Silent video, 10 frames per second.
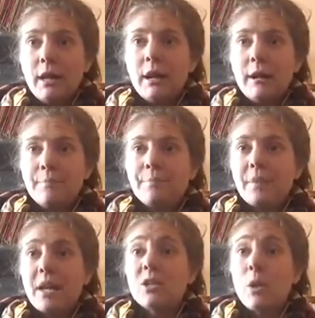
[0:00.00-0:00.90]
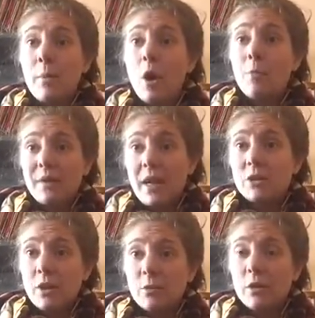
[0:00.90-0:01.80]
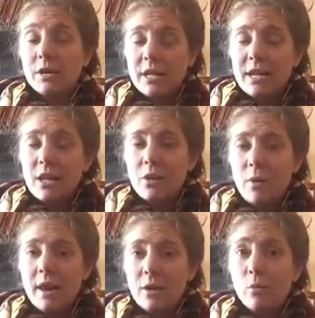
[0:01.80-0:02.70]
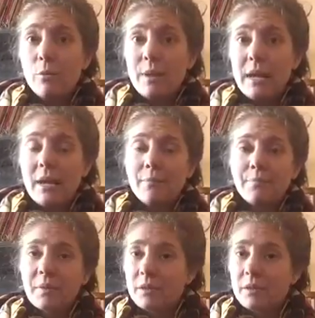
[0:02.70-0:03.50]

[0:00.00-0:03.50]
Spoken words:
And so I'm hoping that trend will continue and it will be